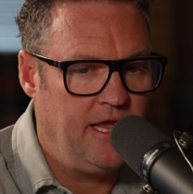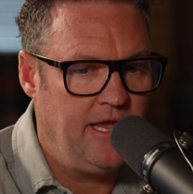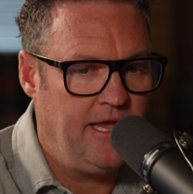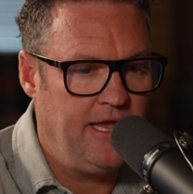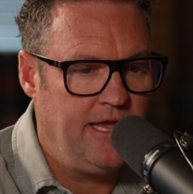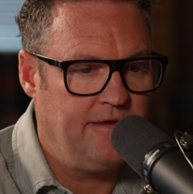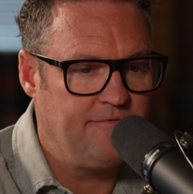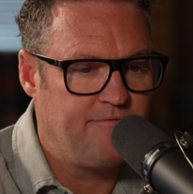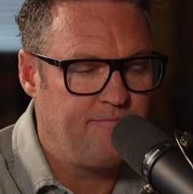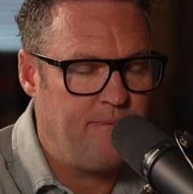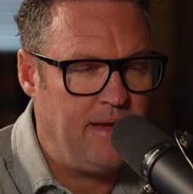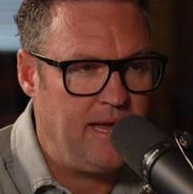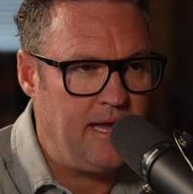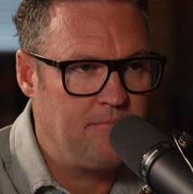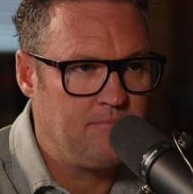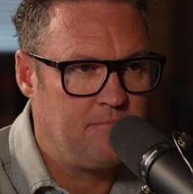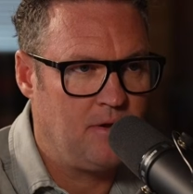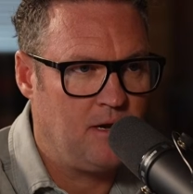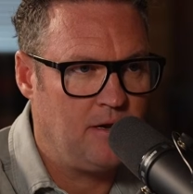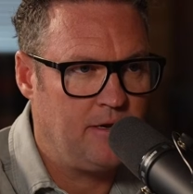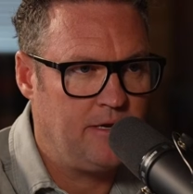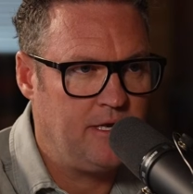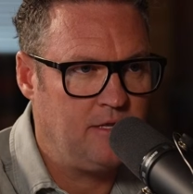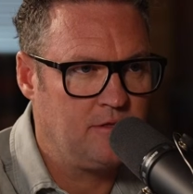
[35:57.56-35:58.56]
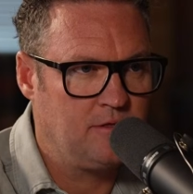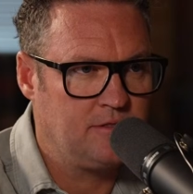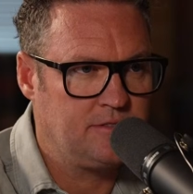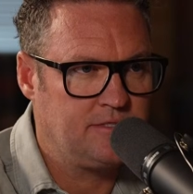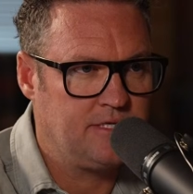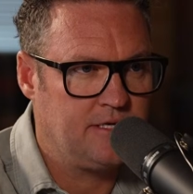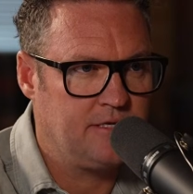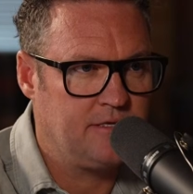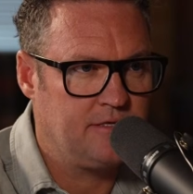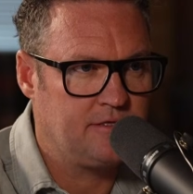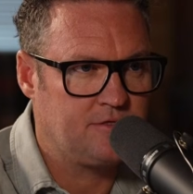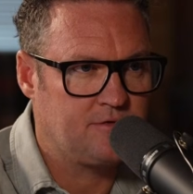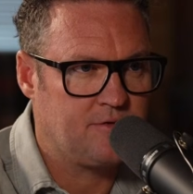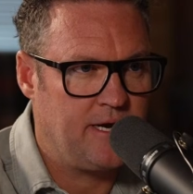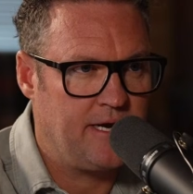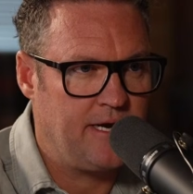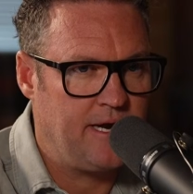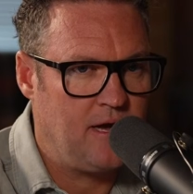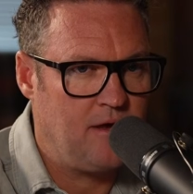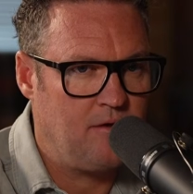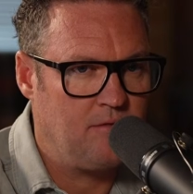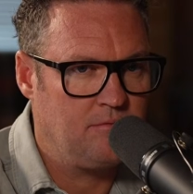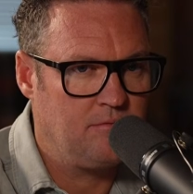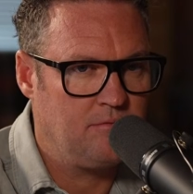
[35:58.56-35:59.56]
If Pam Bondi looked into this right
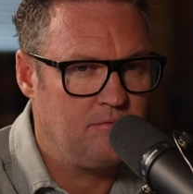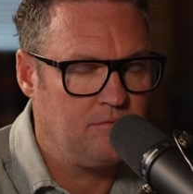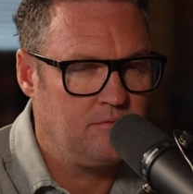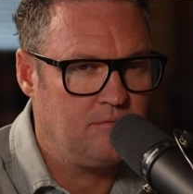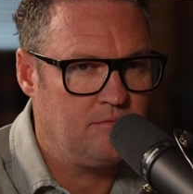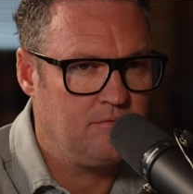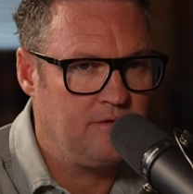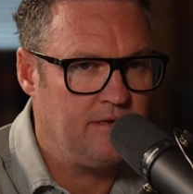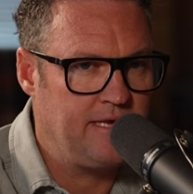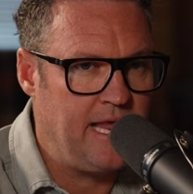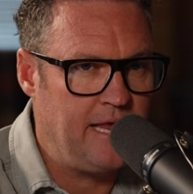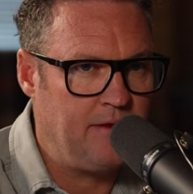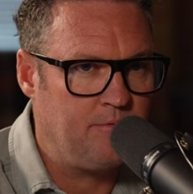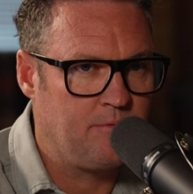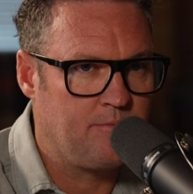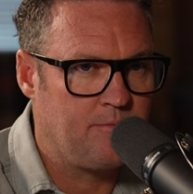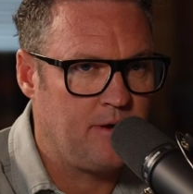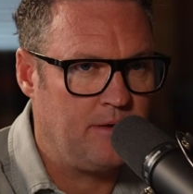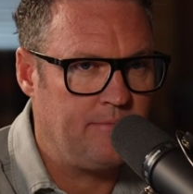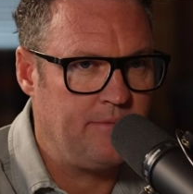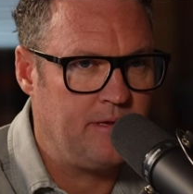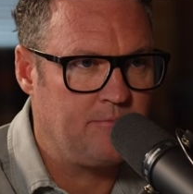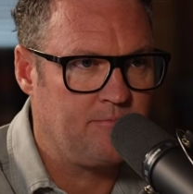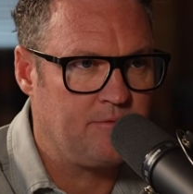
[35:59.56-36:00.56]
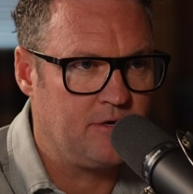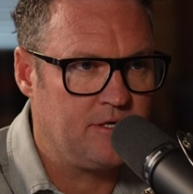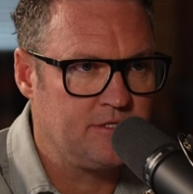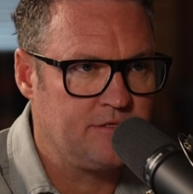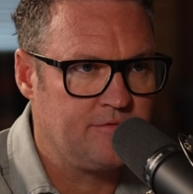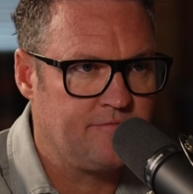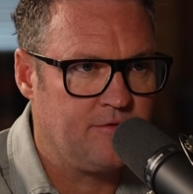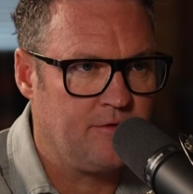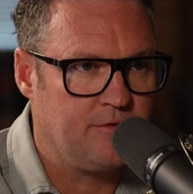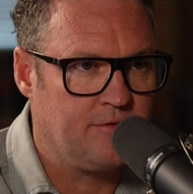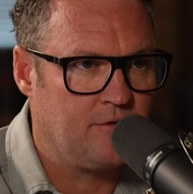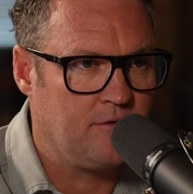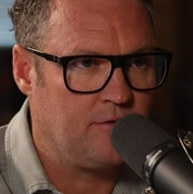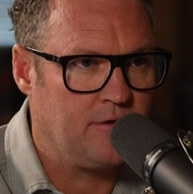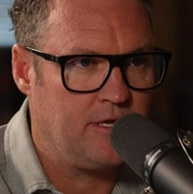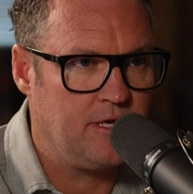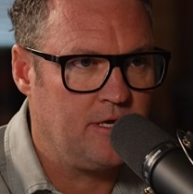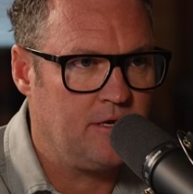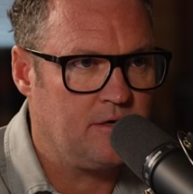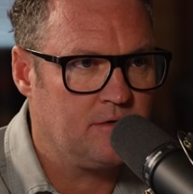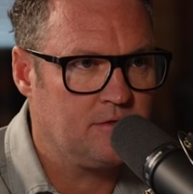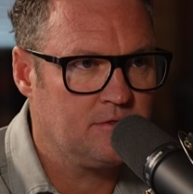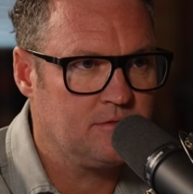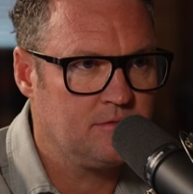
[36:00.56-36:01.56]
now, Nate would probably be in prison for 30
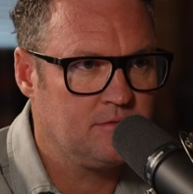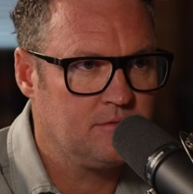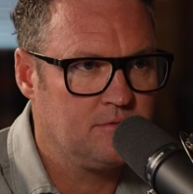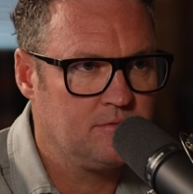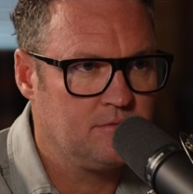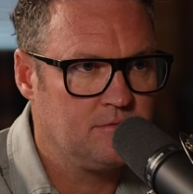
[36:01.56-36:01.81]
years.